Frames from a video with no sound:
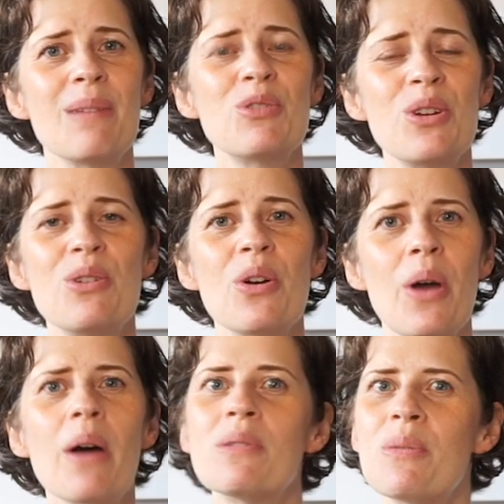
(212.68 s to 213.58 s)
sure you know
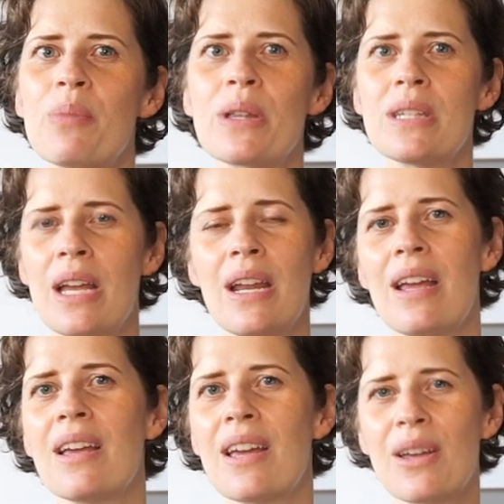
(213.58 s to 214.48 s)
how
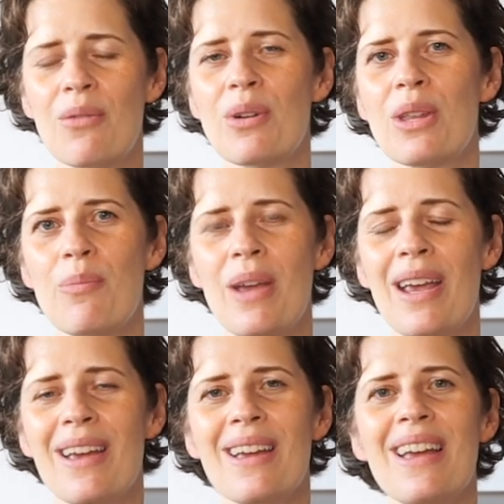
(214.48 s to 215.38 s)
debilitating it can really
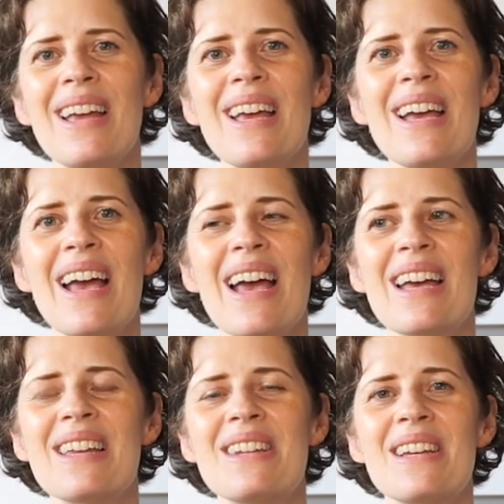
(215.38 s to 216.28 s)
be.
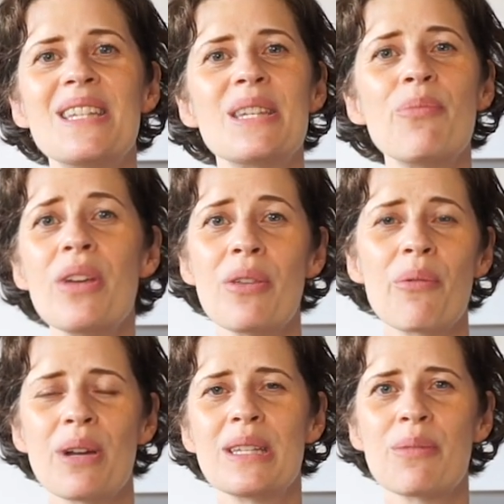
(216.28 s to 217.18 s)
And it's something that
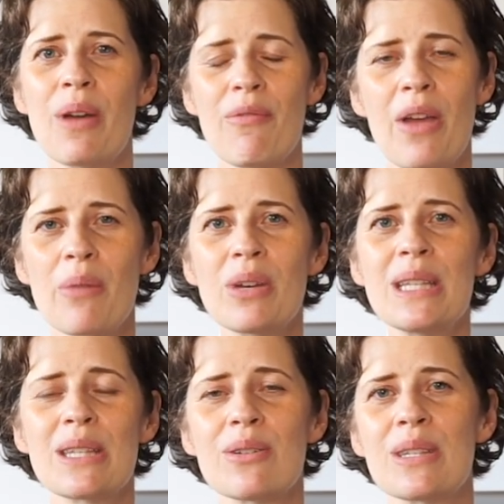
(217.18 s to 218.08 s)
runs in my family.
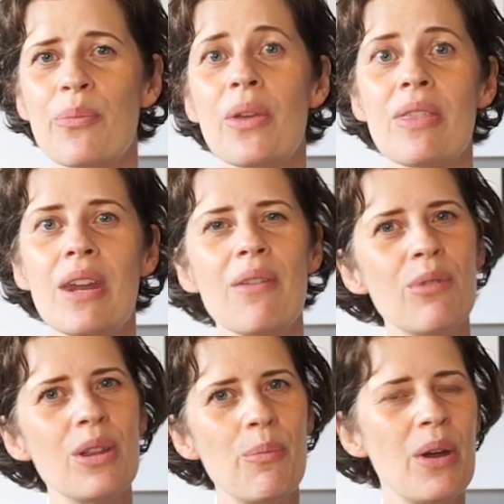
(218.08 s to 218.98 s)
So it's something that I've
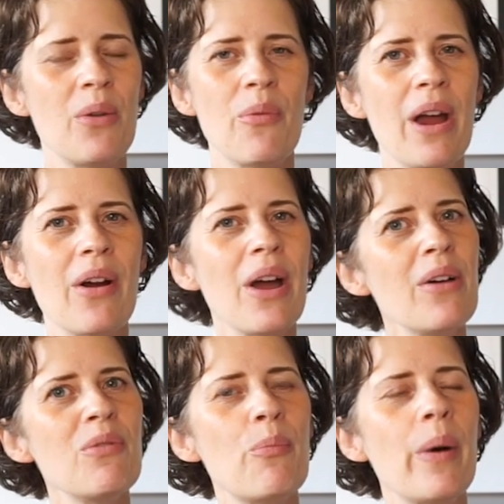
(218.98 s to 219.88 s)
really been aware
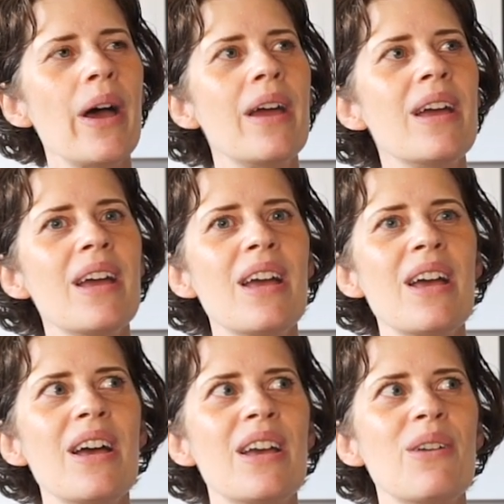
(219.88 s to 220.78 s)
of, but
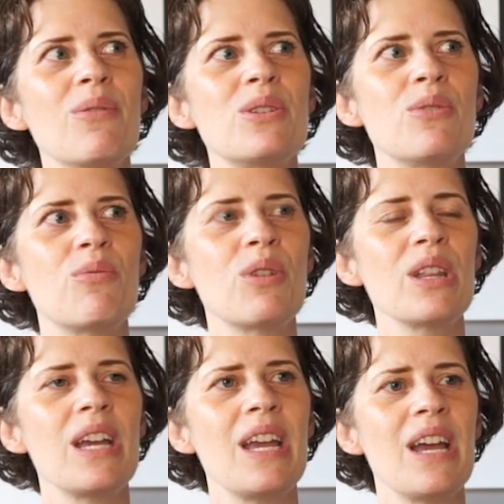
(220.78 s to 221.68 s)
it was a
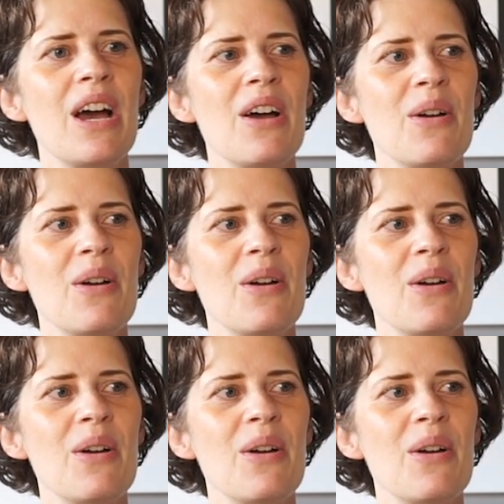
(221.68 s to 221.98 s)
really